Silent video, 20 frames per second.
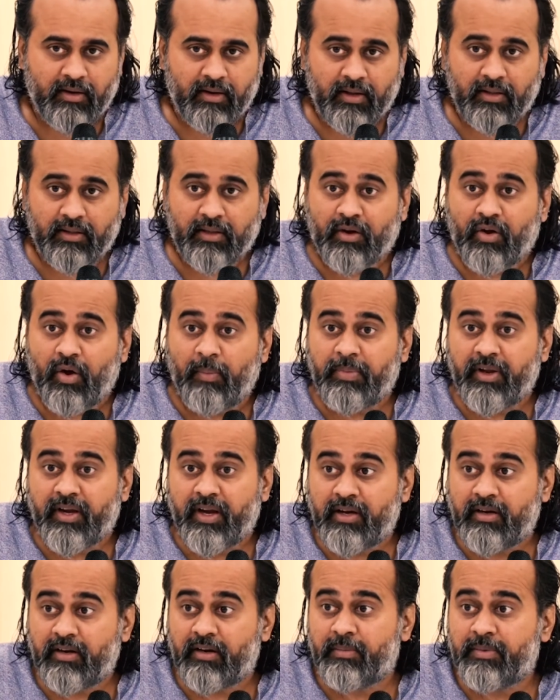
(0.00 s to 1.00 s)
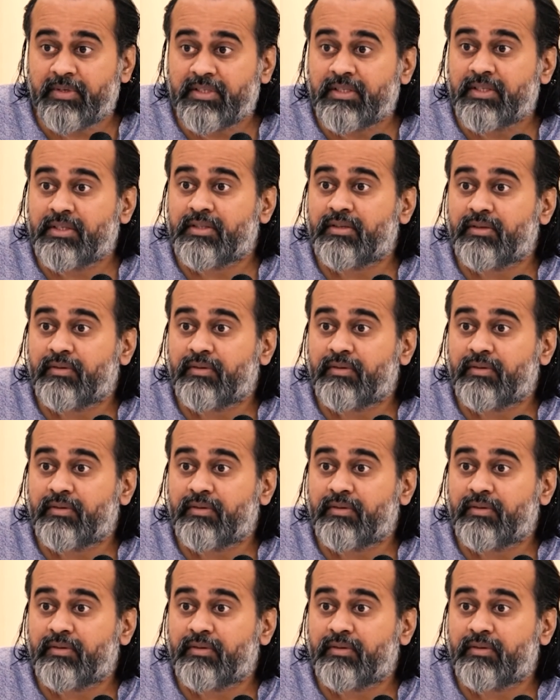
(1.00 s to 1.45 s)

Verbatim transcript: in the complicated business